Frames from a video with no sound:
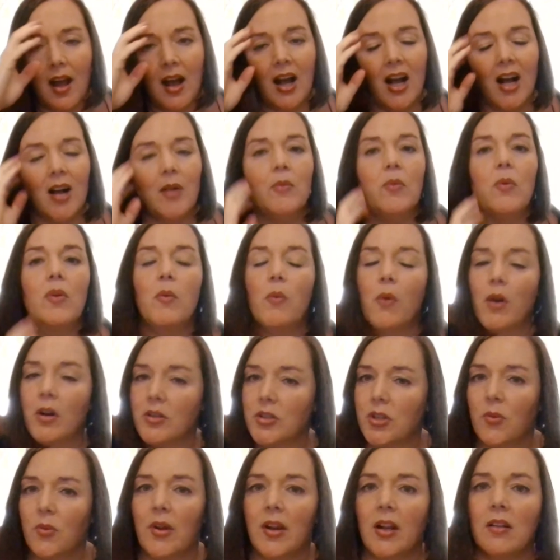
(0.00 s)
Mm -hmm. We
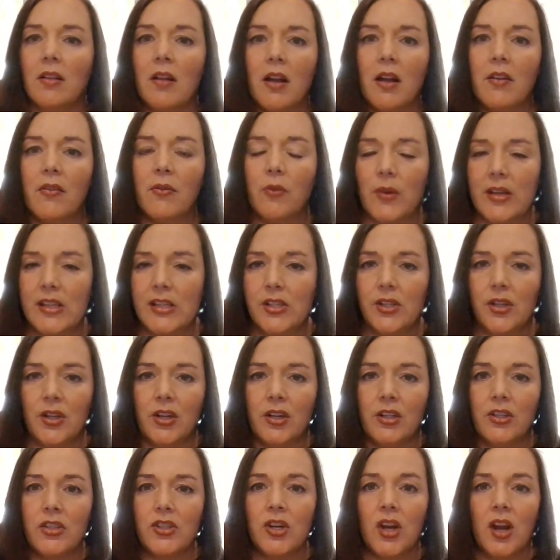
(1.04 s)
weren't doing a lot of
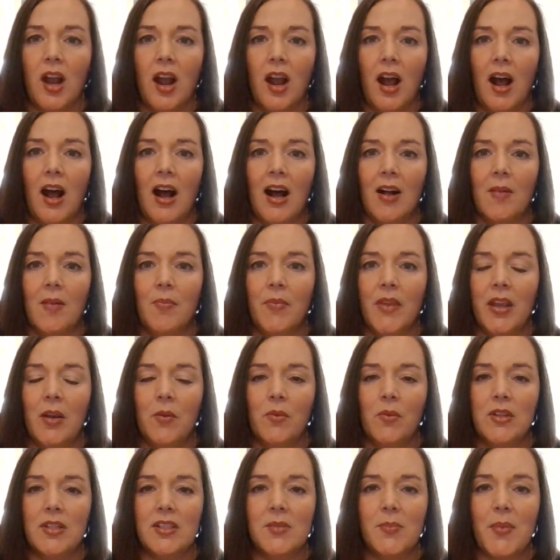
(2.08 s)
research. Um,
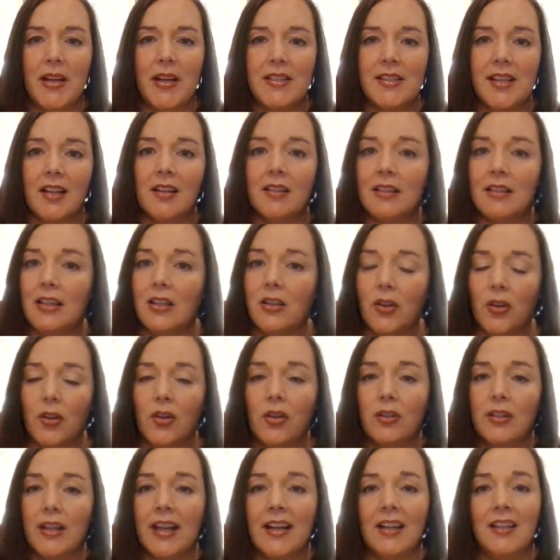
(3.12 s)
it was basically
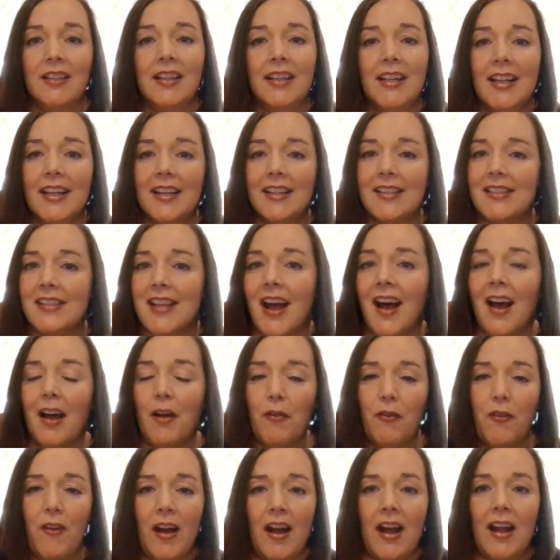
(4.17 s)
Google Analytics
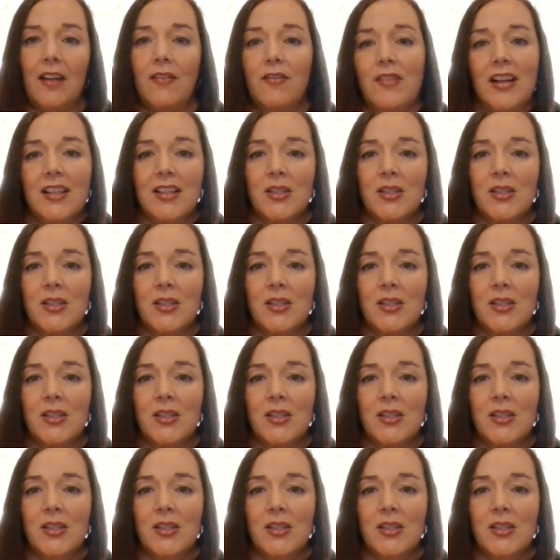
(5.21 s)
high five.